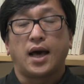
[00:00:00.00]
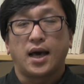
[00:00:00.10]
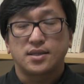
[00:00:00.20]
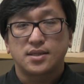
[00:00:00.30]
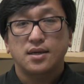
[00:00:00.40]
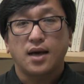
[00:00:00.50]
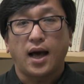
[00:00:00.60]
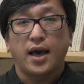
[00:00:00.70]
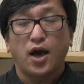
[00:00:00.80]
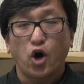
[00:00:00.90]
I think,
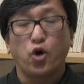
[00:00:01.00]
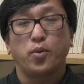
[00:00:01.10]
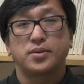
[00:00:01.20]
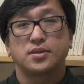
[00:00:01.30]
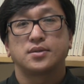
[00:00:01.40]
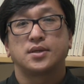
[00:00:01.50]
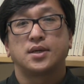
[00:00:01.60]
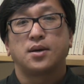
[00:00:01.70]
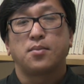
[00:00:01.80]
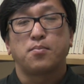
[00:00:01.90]
I hope
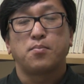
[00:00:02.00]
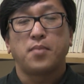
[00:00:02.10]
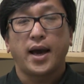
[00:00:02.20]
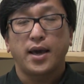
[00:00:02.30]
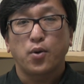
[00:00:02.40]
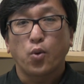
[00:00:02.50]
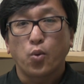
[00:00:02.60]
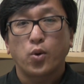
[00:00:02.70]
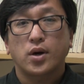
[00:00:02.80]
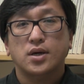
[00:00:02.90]
my
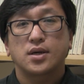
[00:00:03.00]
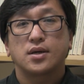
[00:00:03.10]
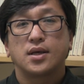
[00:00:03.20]
work